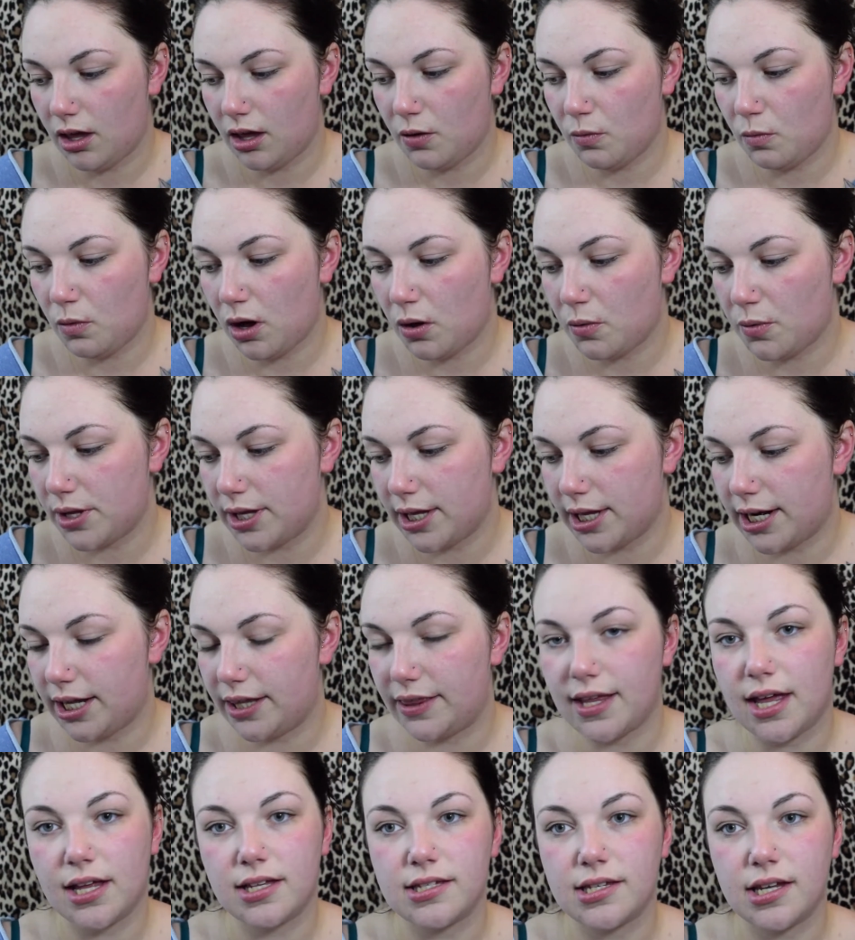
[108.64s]
And while we're letting
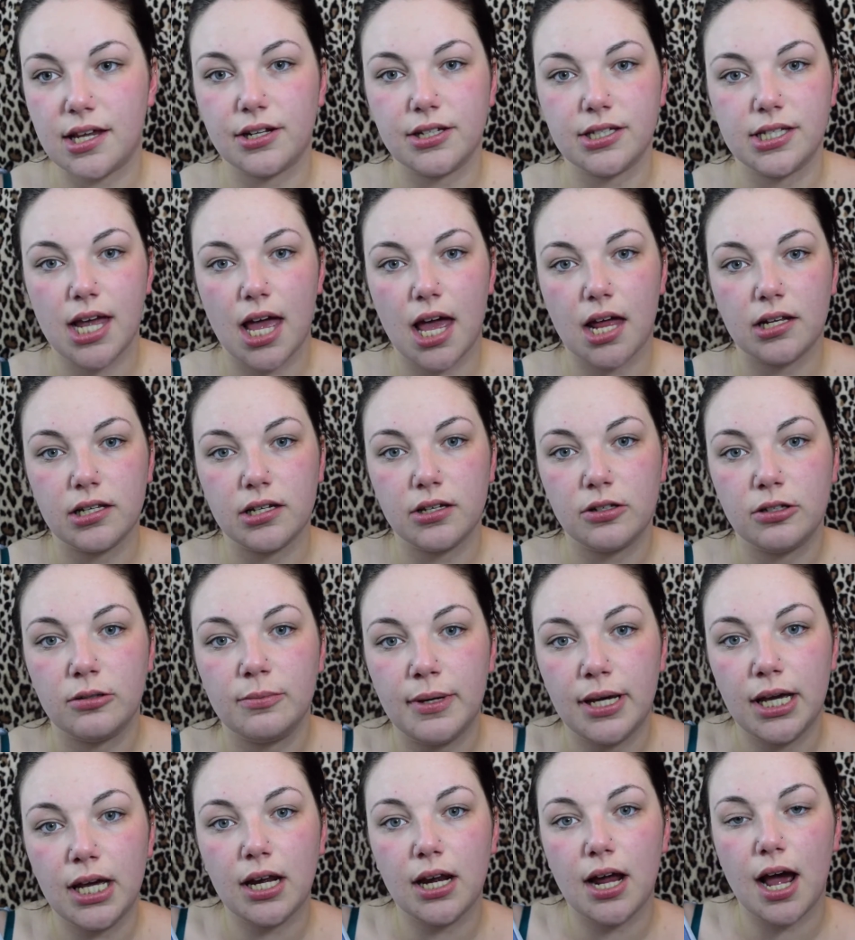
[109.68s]
that settle down a little
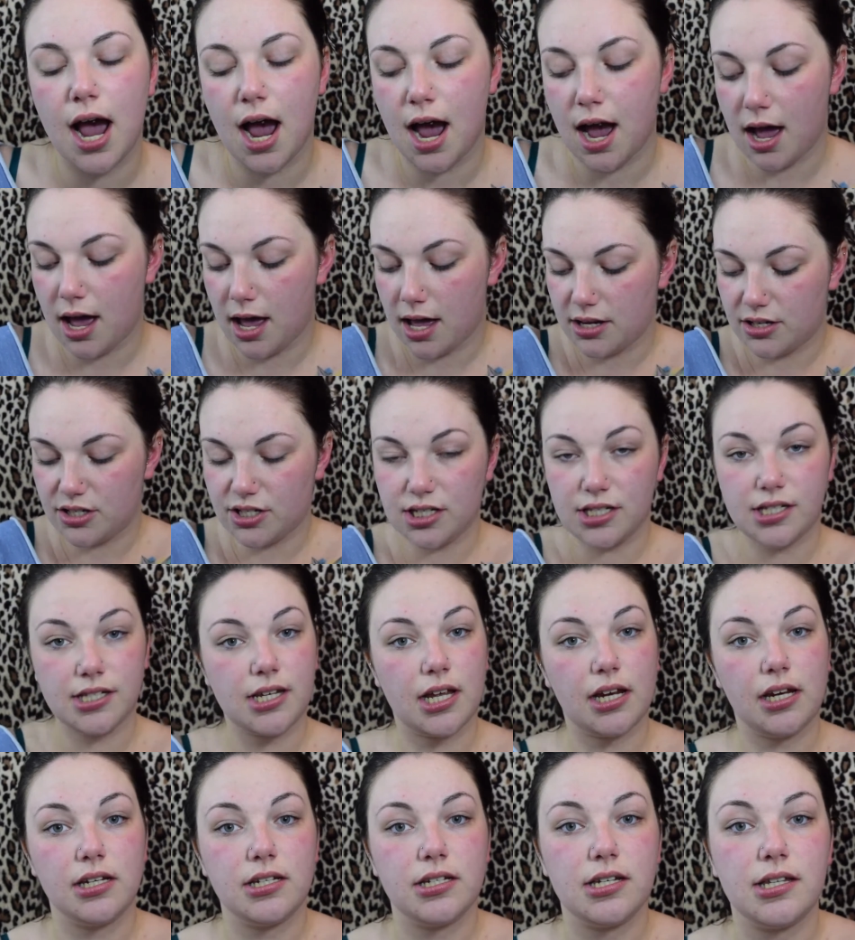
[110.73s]
bit and just
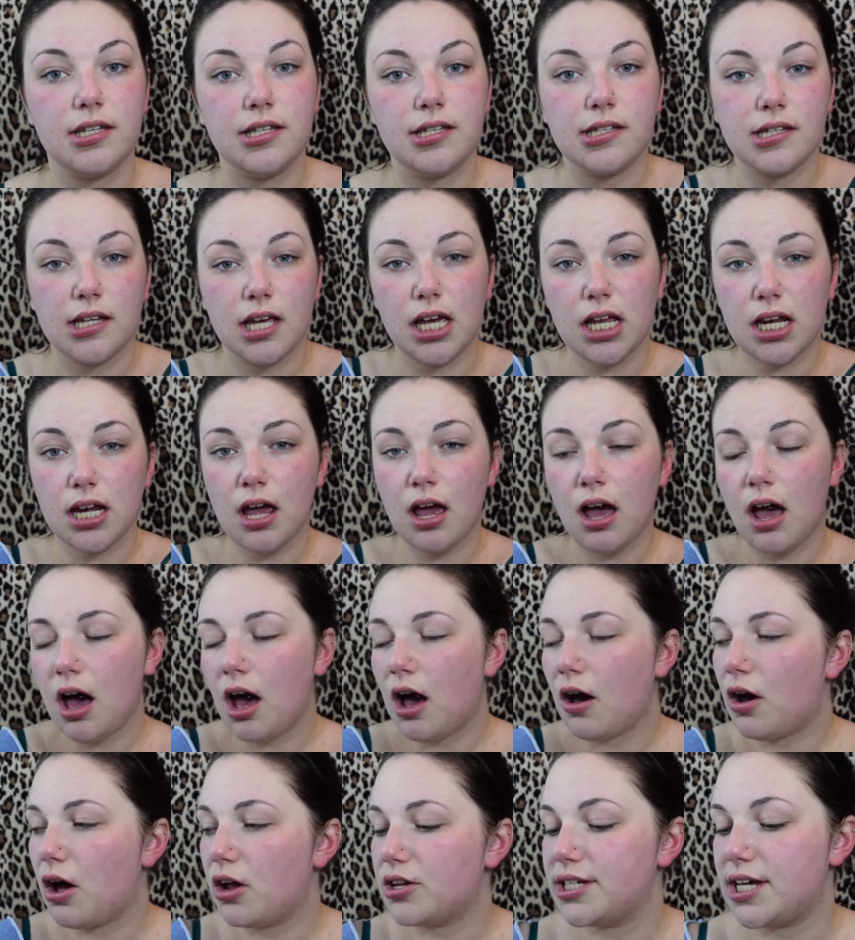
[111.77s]
set into the skin,
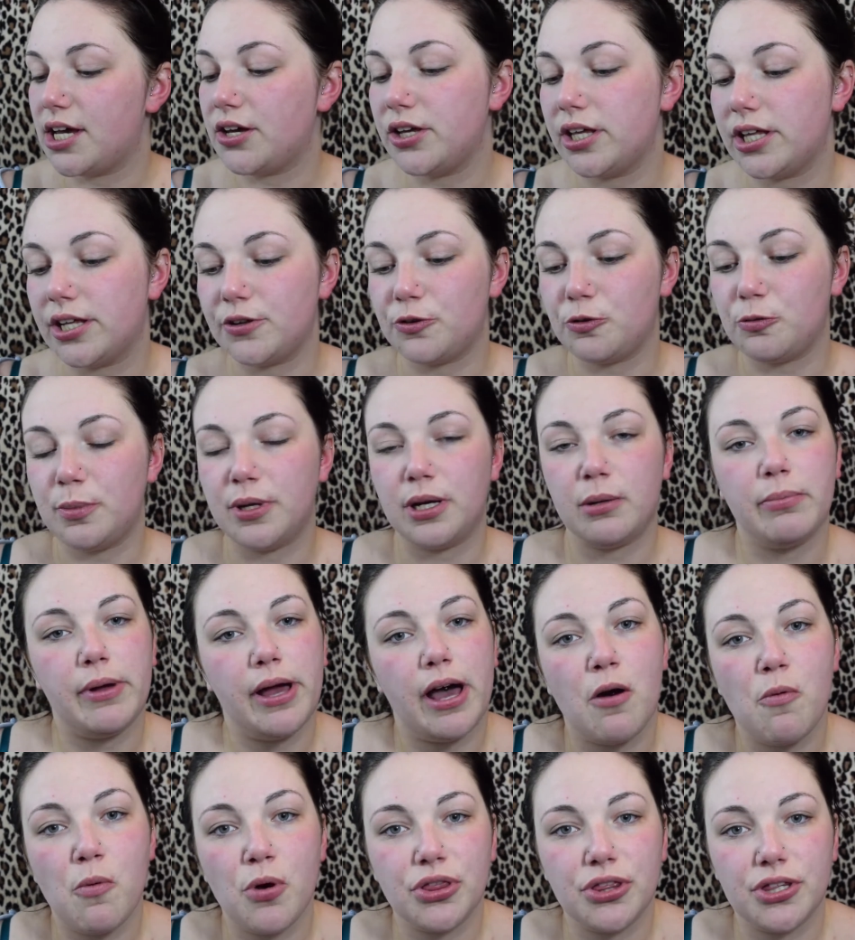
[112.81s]
I'll tell you a little bit
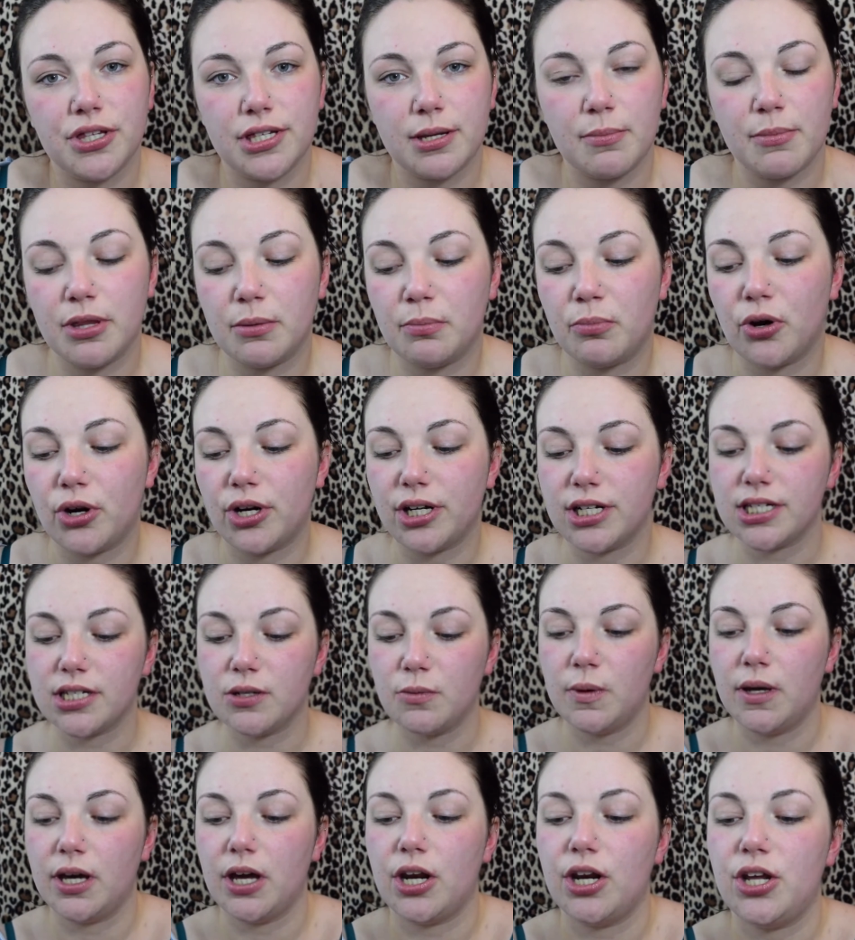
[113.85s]
about what some of the products that
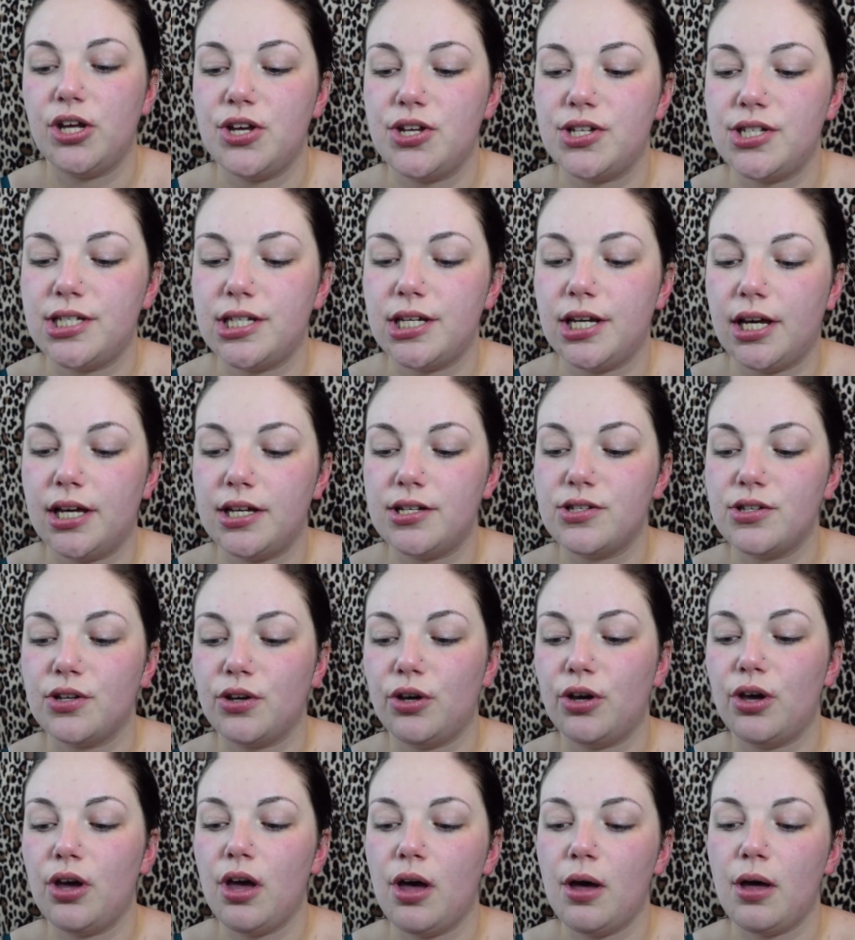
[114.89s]
we're going to use today.
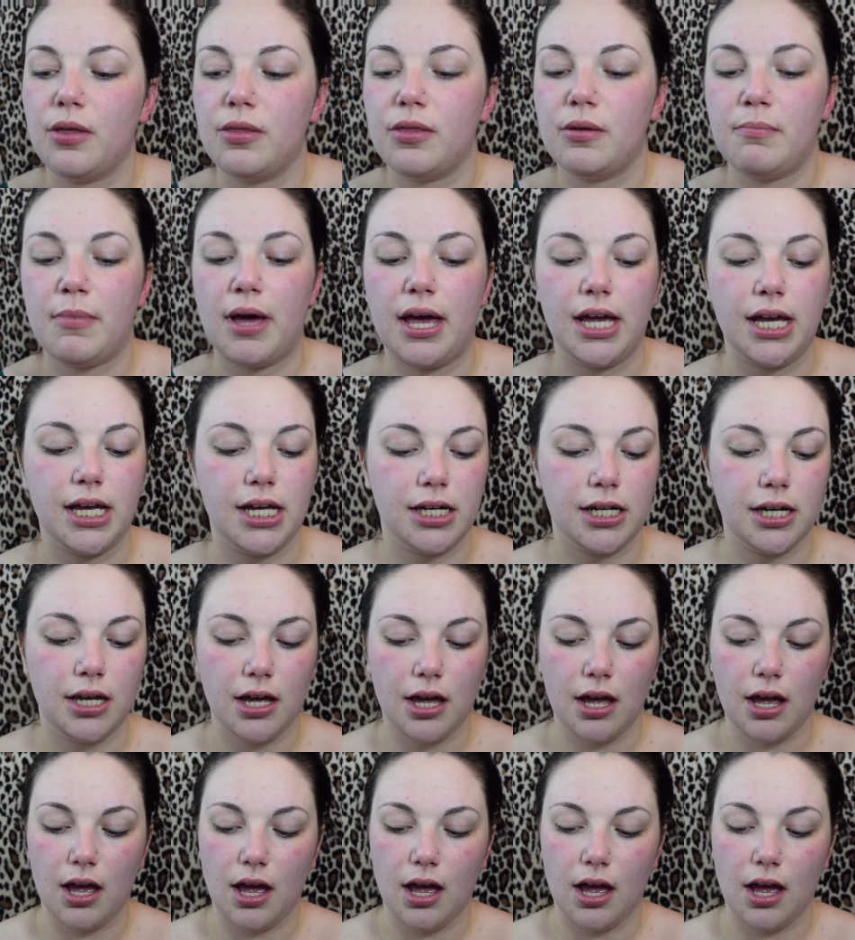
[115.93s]
So the main